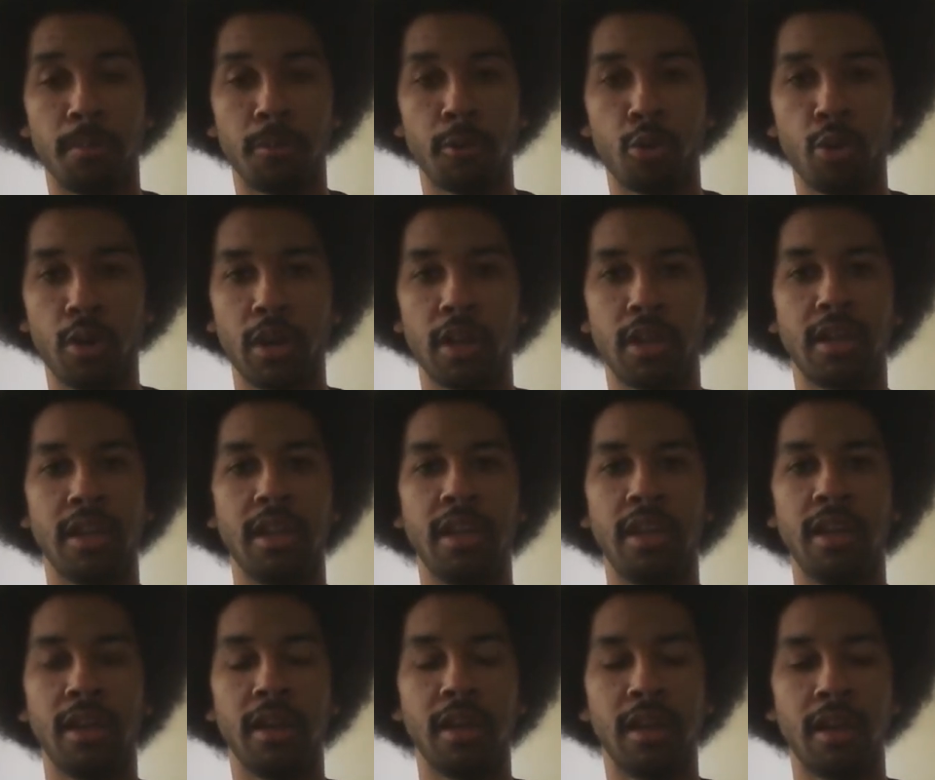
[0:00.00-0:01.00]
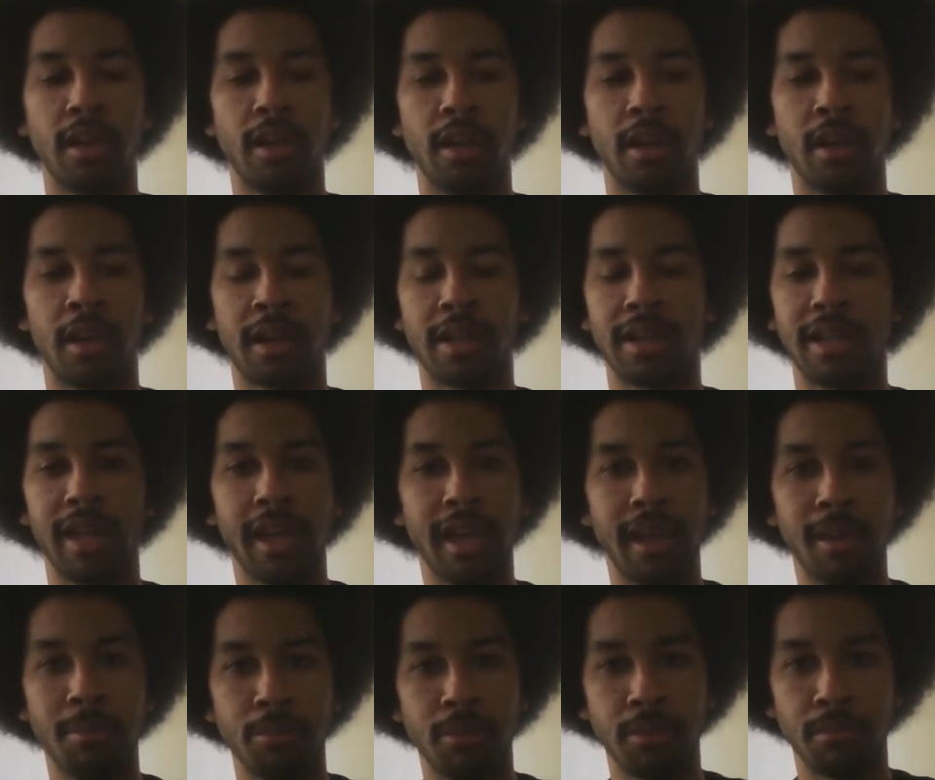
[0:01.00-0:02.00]
critically
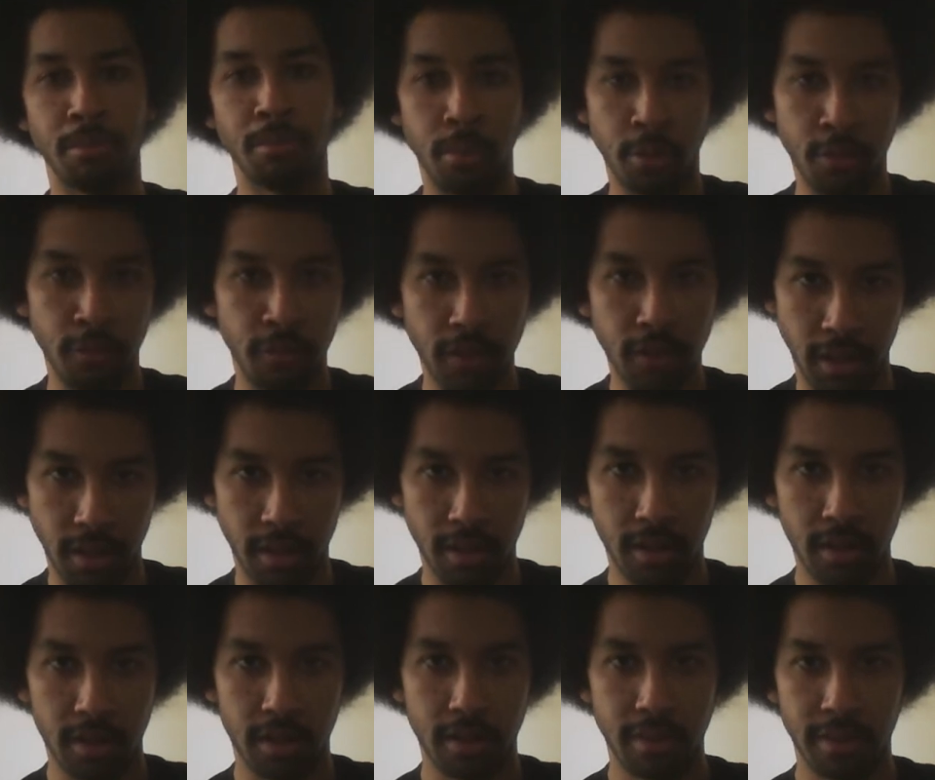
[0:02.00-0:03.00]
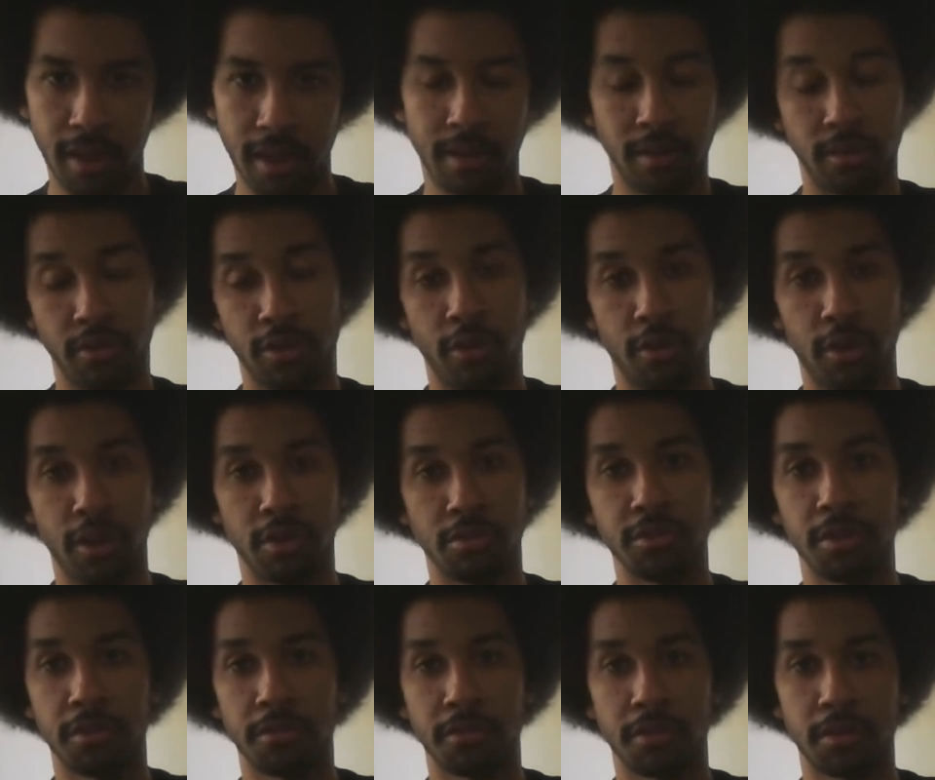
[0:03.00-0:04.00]
acclaimed movie than Tokyo
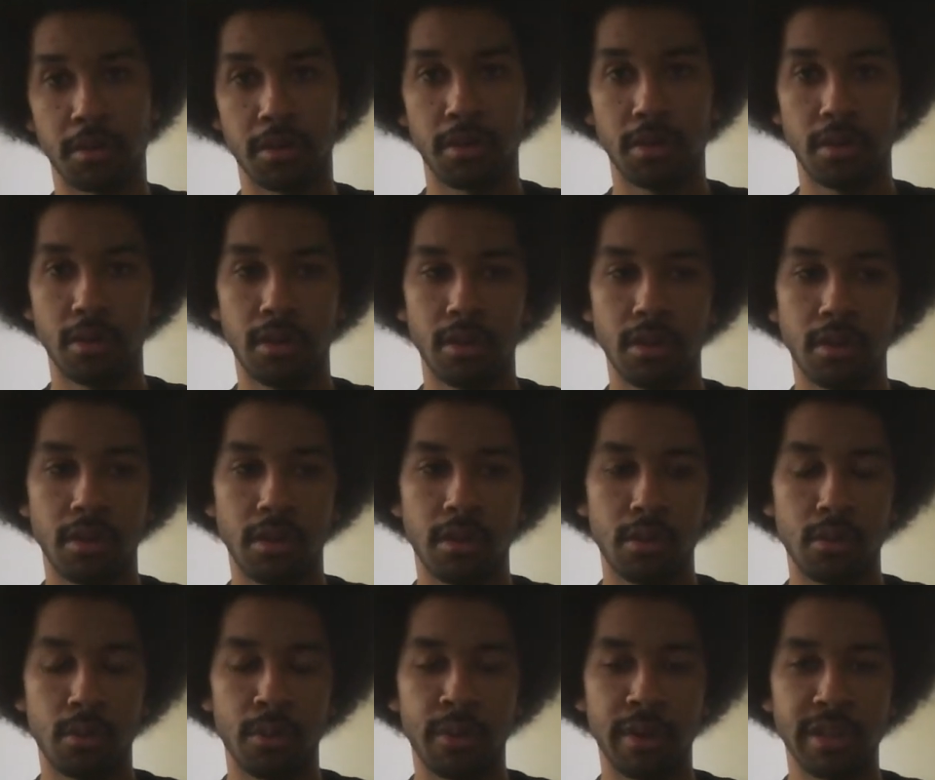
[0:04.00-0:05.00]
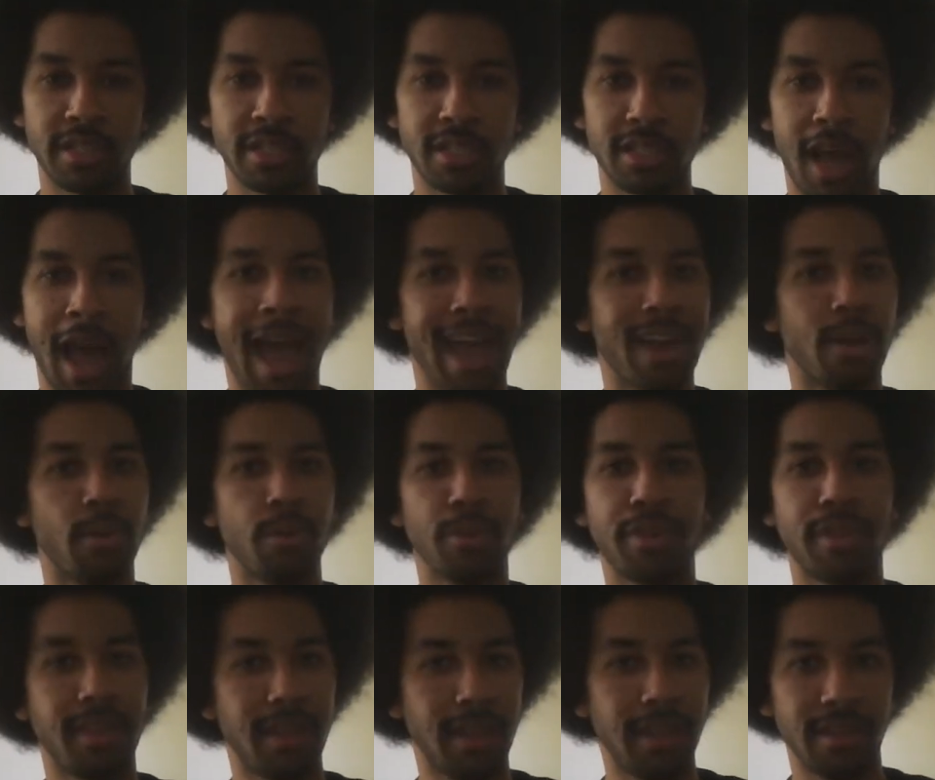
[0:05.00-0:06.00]
Drifter, which I don't
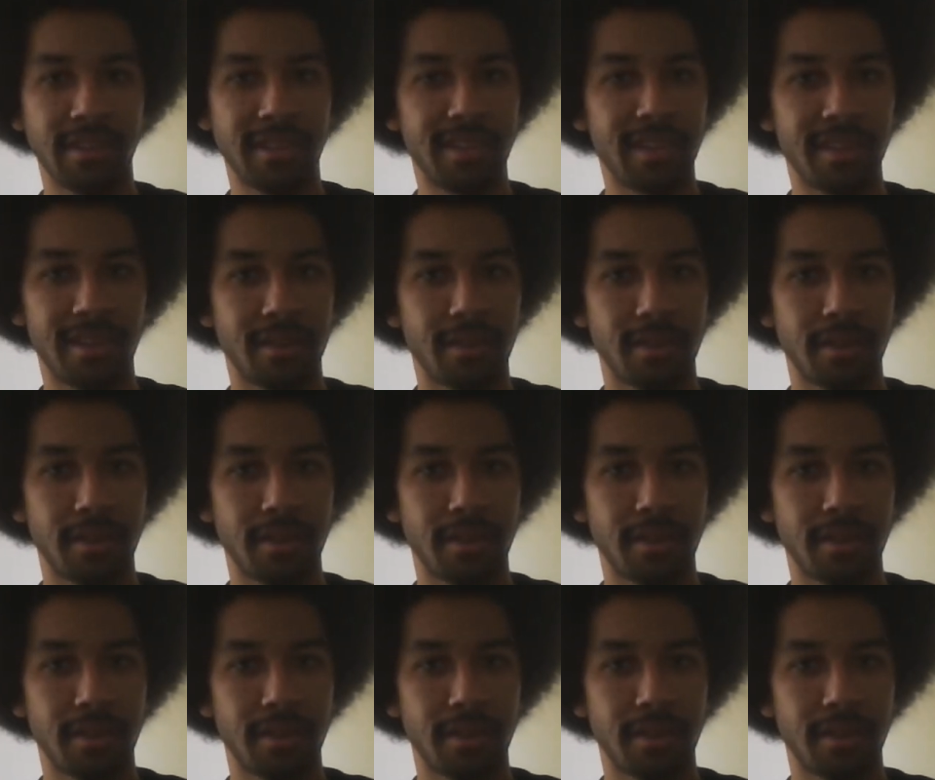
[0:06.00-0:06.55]
see it,